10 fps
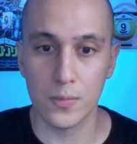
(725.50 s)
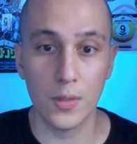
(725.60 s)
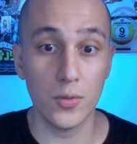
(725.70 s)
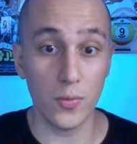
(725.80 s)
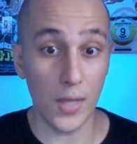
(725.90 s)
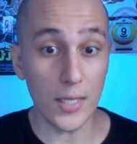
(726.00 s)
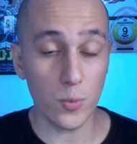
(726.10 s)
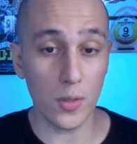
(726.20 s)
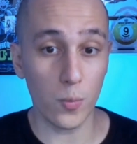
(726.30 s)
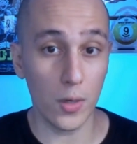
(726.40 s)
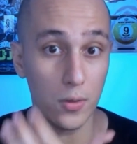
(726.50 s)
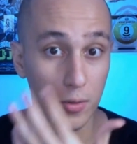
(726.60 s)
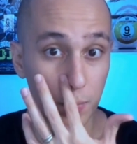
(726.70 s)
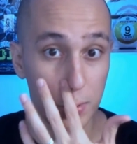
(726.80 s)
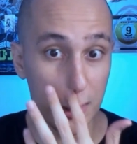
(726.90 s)
So that's what
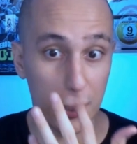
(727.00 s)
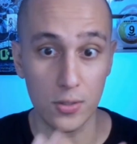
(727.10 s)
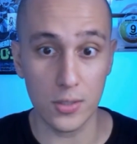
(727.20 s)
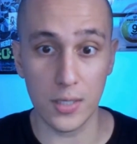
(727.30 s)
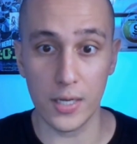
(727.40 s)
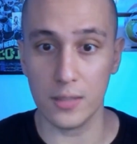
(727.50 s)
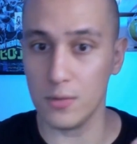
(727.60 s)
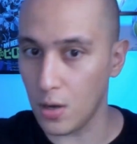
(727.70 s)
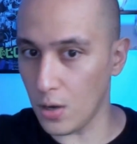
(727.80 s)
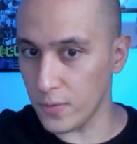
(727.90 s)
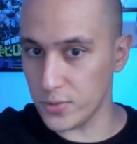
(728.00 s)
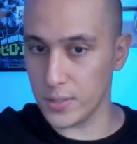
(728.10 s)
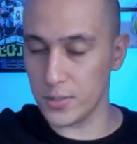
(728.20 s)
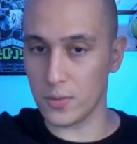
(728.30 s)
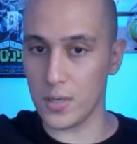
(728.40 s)
100% looks like. Obviously,
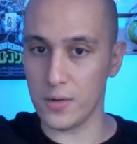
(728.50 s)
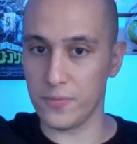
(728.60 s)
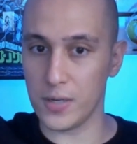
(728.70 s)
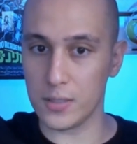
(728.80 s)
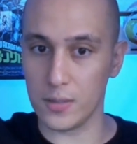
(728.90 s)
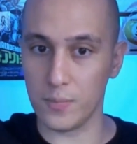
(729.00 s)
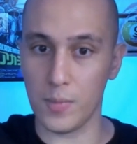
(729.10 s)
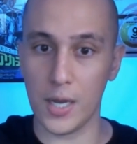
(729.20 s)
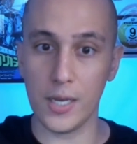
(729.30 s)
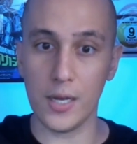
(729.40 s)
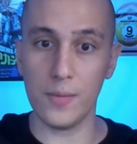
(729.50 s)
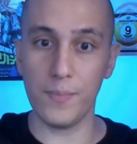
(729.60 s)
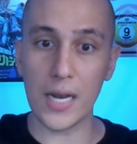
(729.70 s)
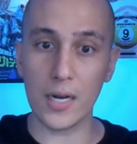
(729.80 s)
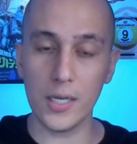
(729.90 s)
it's already affecting my
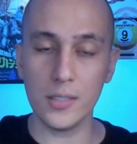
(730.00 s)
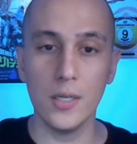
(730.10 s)
backlight.